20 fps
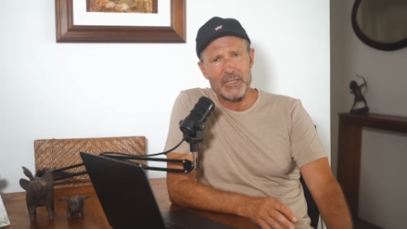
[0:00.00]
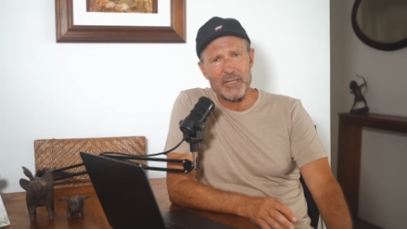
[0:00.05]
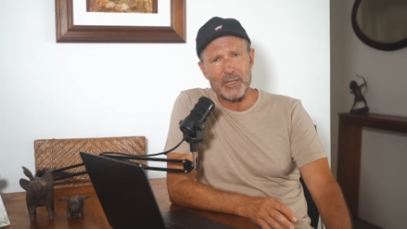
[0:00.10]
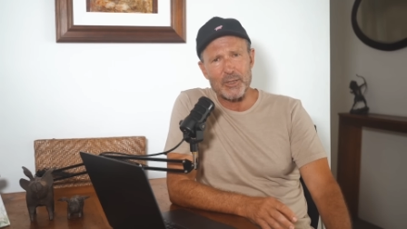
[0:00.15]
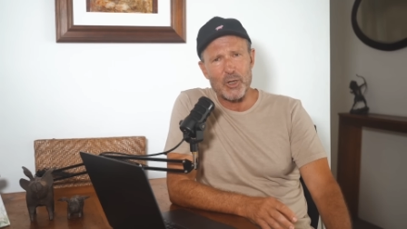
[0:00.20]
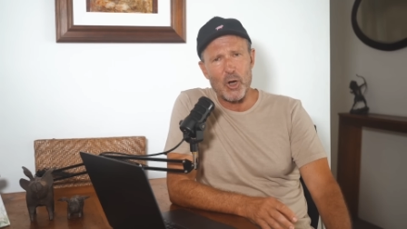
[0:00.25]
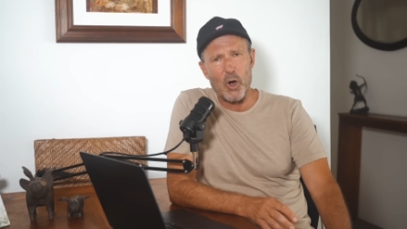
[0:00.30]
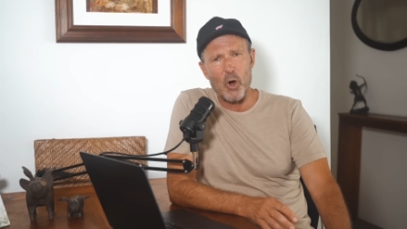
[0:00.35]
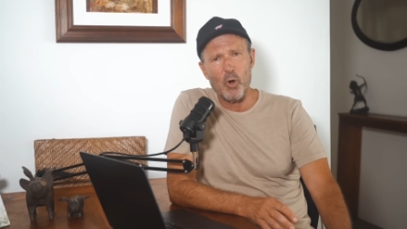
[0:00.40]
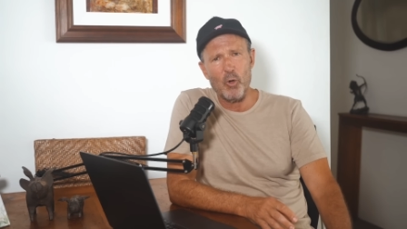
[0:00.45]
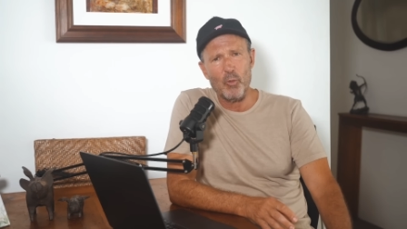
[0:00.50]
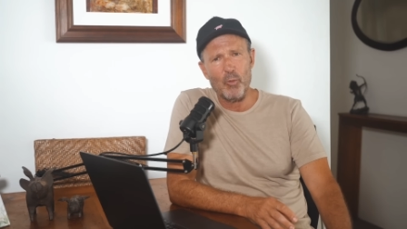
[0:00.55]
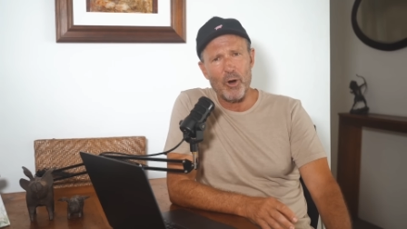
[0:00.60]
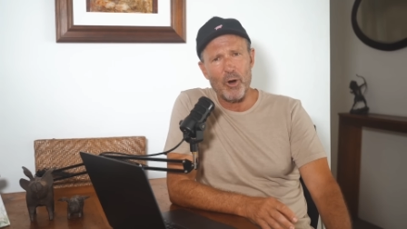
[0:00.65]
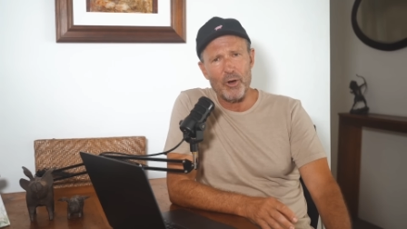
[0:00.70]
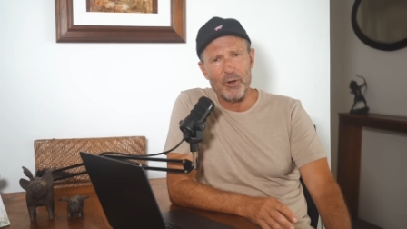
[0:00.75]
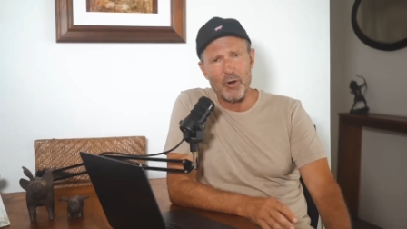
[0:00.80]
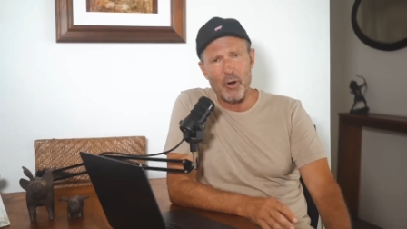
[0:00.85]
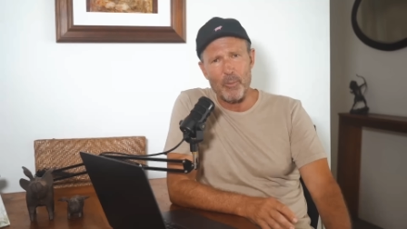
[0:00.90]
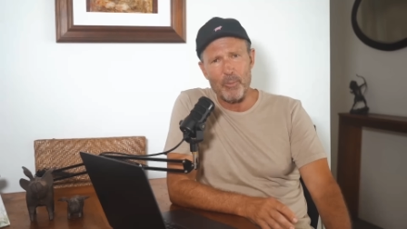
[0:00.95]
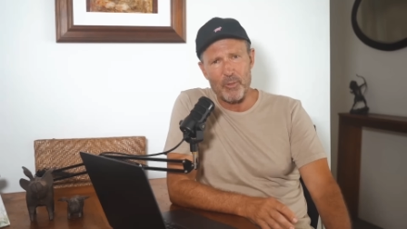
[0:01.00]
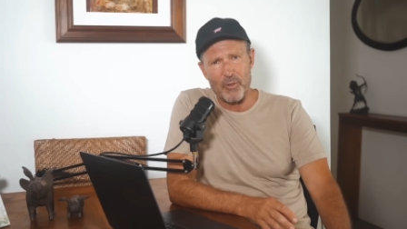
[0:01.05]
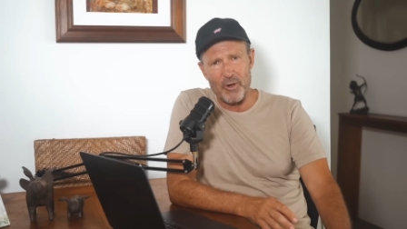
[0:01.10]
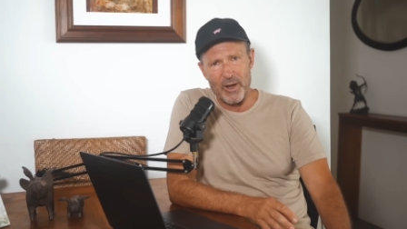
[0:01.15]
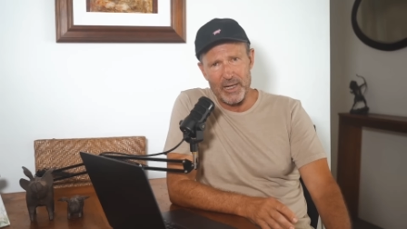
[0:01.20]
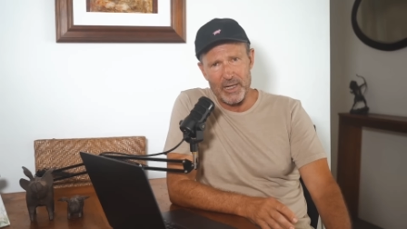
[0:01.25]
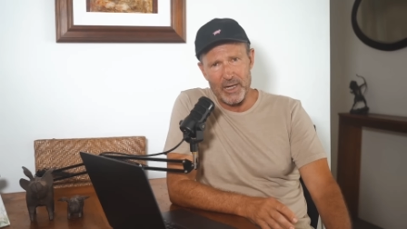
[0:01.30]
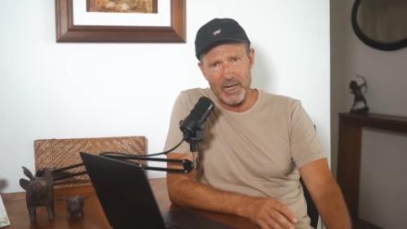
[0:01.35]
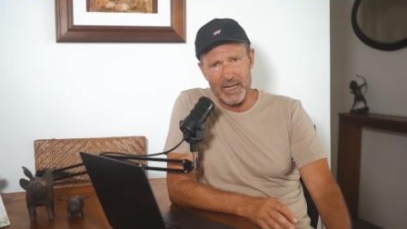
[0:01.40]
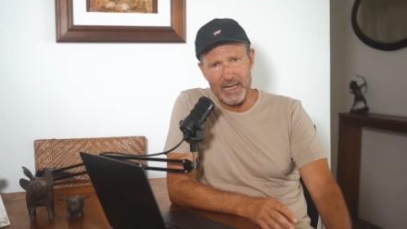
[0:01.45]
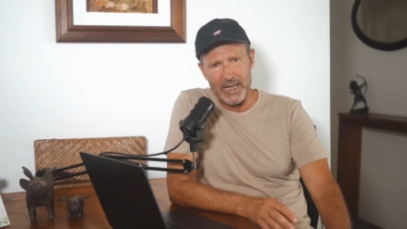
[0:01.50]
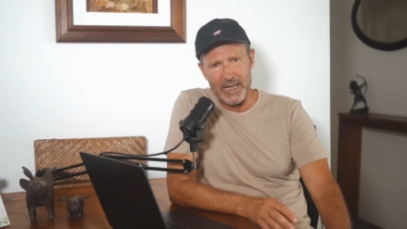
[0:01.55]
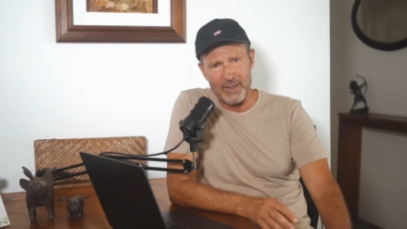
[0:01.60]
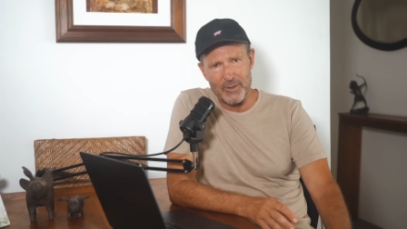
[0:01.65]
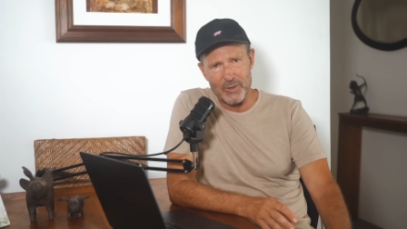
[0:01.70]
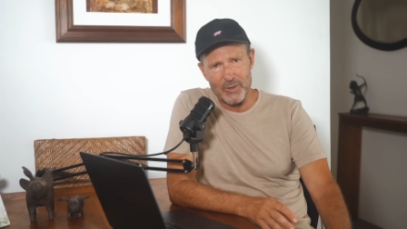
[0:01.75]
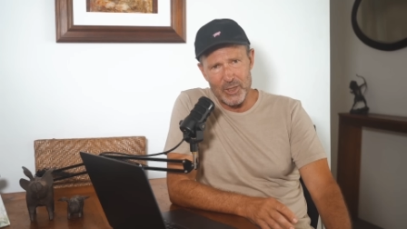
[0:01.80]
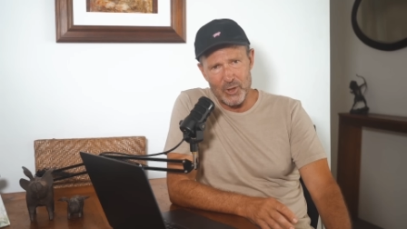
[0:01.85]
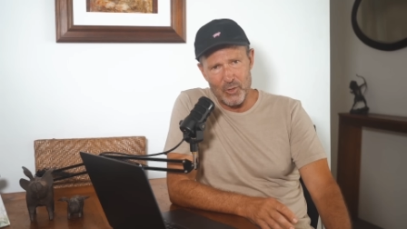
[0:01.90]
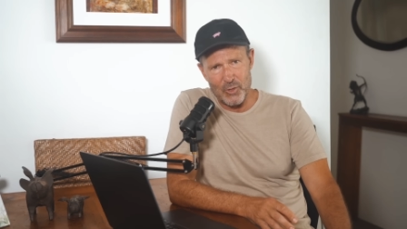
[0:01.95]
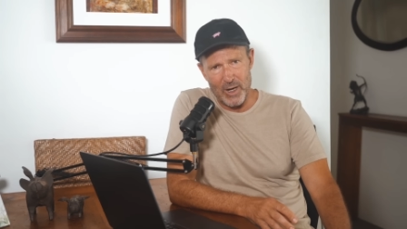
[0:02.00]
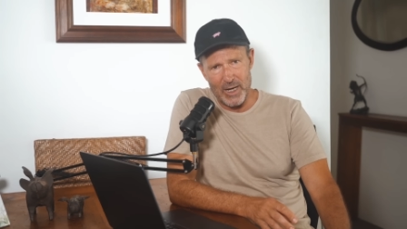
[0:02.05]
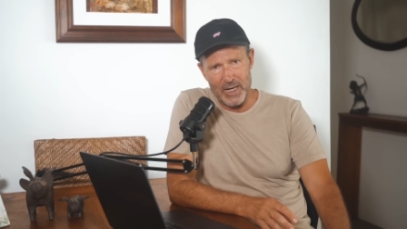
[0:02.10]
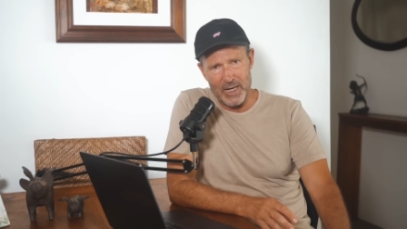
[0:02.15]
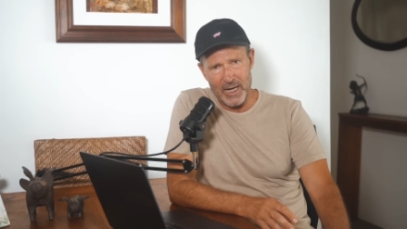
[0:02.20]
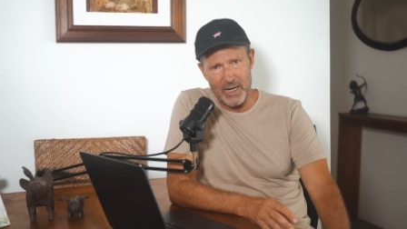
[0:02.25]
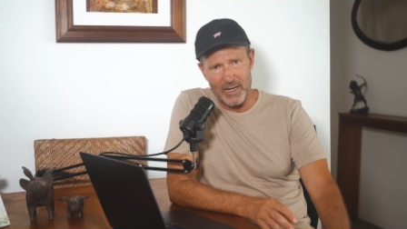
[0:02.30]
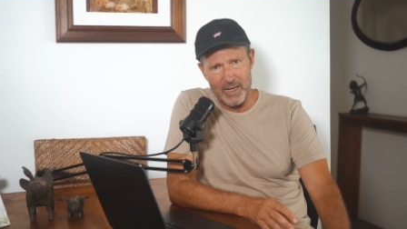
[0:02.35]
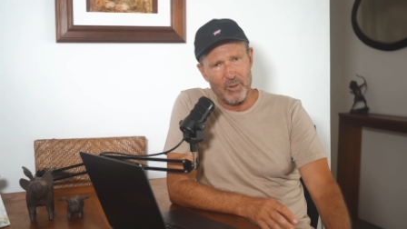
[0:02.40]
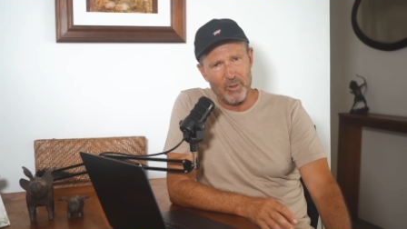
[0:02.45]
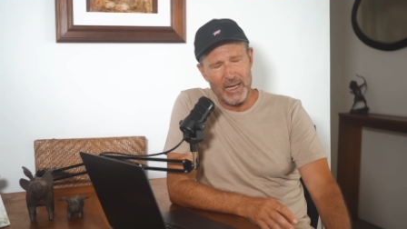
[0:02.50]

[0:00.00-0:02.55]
the toll road operator in Australia,